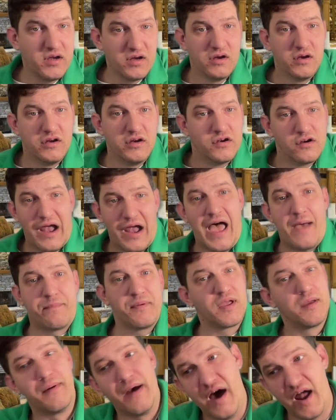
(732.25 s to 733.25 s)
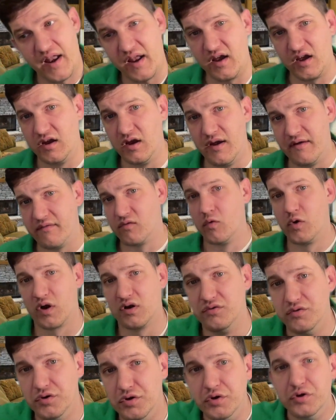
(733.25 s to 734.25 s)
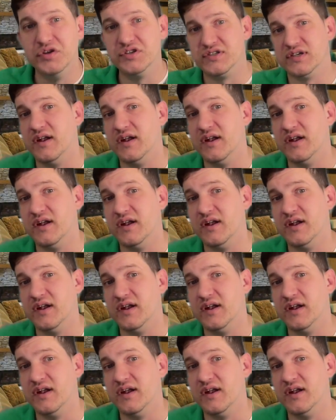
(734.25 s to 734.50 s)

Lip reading: you're happy about it, you never want to lose,